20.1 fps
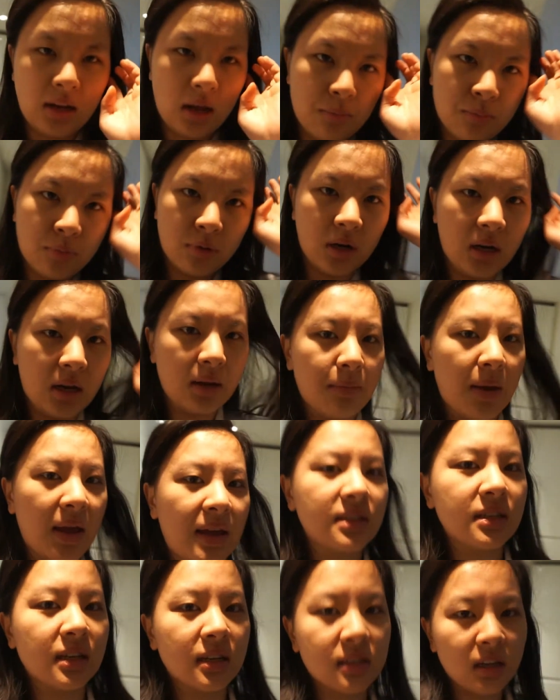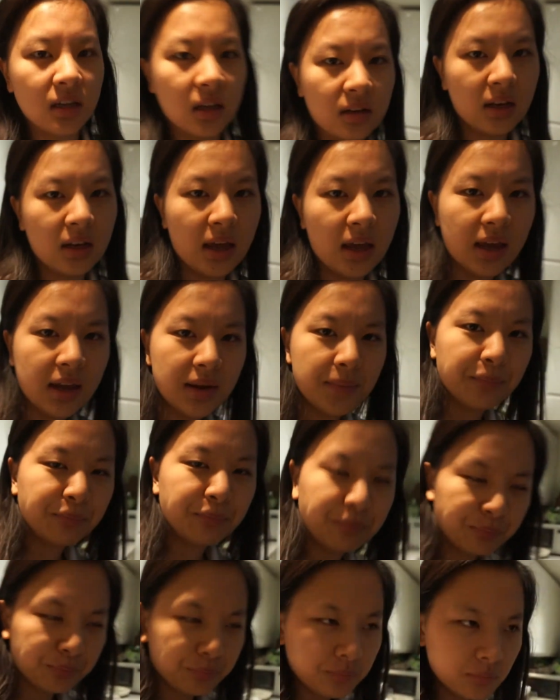pretty basic Sunday.
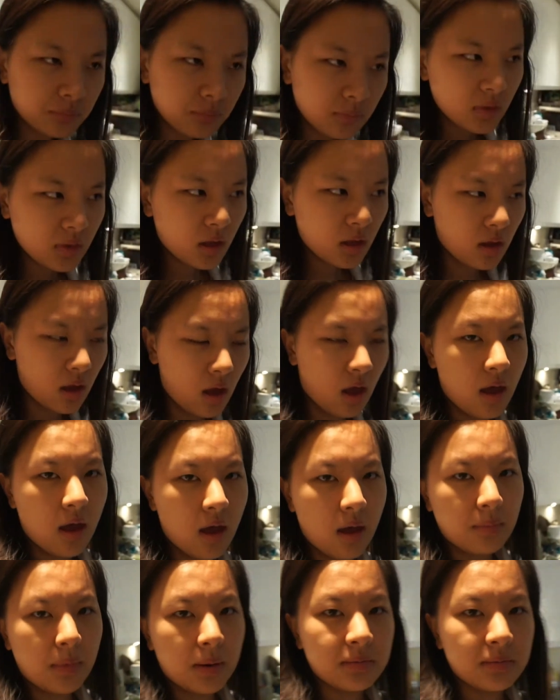I'm